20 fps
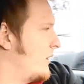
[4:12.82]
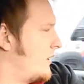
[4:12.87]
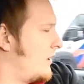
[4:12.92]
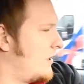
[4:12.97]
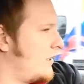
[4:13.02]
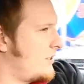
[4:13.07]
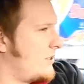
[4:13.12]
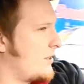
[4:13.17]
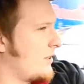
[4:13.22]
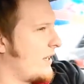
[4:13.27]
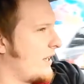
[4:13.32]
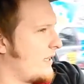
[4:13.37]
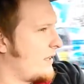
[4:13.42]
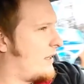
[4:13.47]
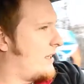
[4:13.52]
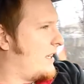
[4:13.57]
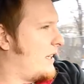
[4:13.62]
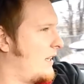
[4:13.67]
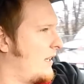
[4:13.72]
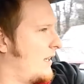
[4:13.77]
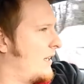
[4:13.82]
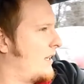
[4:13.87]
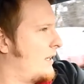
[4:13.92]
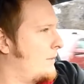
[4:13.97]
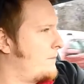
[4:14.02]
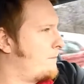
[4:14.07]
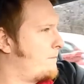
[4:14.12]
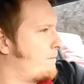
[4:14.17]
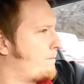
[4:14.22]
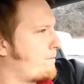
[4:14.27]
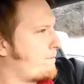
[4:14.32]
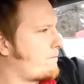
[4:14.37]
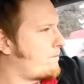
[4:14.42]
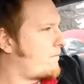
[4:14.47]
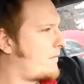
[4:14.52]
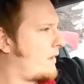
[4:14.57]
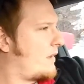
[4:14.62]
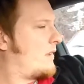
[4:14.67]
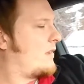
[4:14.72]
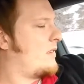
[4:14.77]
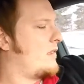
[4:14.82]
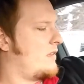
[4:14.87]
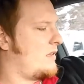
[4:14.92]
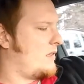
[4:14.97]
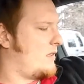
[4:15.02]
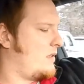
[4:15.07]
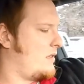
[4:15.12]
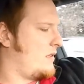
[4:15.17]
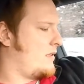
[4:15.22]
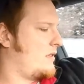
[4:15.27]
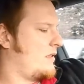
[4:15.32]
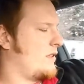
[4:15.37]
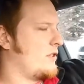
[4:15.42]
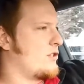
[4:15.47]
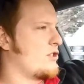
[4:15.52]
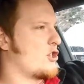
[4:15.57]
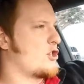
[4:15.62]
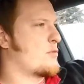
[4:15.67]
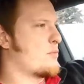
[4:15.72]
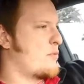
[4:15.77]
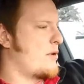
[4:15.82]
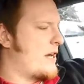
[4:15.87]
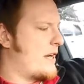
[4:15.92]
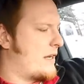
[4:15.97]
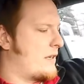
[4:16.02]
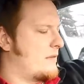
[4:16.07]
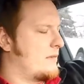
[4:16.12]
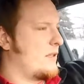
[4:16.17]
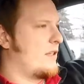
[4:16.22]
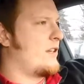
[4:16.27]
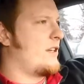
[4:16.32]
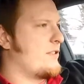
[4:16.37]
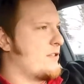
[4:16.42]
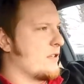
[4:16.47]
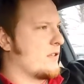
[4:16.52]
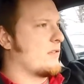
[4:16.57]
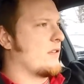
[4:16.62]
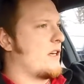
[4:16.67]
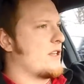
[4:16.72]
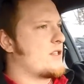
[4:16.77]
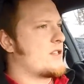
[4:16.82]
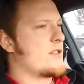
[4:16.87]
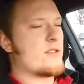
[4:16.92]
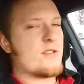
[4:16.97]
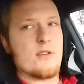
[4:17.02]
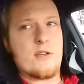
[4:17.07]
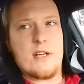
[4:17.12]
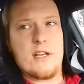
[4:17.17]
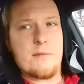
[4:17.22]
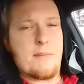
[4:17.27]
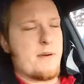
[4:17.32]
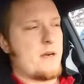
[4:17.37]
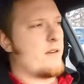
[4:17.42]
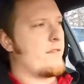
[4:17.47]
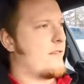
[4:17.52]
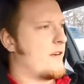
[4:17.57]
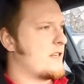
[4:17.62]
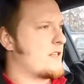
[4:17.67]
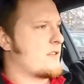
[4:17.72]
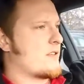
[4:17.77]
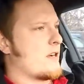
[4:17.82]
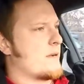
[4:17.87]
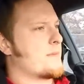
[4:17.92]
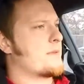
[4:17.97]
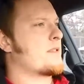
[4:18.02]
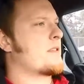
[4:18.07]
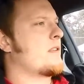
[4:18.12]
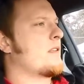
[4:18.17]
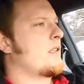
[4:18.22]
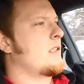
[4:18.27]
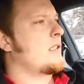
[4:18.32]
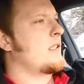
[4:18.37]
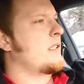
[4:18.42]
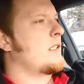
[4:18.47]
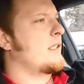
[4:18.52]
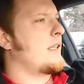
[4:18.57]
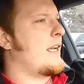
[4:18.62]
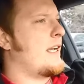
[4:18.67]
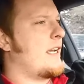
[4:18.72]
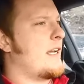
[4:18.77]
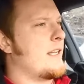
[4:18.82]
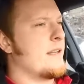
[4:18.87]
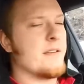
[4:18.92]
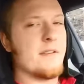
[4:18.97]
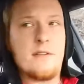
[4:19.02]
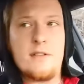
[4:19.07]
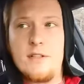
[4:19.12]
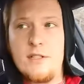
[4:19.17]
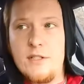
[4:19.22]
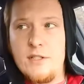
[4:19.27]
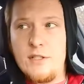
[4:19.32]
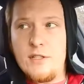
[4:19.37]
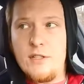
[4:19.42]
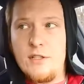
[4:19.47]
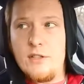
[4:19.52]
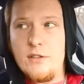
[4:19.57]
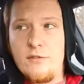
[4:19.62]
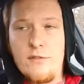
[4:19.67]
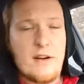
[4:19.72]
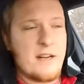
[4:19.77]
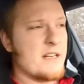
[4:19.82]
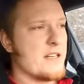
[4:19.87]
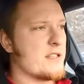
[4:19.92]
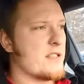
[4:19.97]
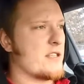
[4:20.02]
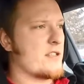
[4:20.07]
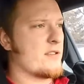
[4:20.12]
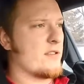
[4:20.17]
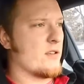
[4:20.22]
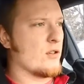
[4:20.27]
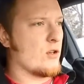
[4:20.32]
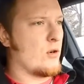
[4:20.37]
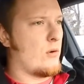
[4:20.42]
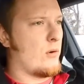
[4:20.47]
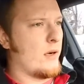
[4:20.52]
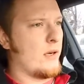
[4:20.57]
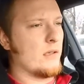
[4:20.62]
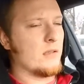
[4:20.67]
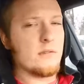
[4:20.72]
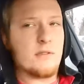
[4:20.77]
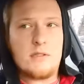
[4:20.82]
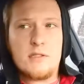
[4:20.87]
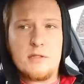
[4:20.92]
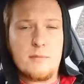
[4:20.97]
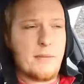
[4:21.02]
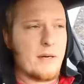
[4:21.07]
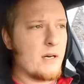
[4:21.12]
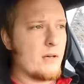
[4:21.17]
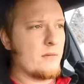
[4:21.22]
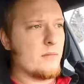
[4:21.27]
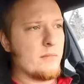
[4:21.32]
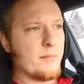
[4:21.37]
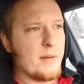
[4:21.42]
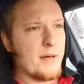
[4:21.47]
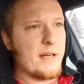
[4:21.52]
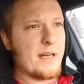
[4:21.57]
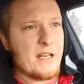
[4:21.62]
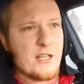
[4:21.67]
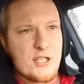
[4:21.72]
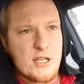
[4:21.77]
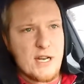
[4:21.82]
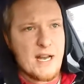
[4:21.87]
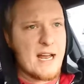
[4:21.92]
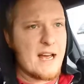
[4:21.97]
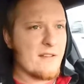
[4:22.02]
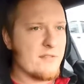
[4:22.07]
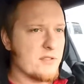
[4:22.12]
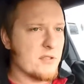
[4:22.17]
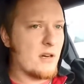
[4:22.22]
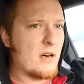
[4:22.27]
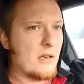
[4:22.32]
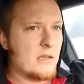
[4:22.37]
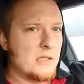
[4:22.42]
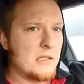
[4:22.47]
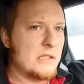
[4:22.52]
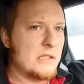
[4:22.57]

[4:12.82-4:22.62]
is you get there's a spring underneath your clutch. So you get a pair of vice grips and you find this little coil. It's about an 1.5 inches tall.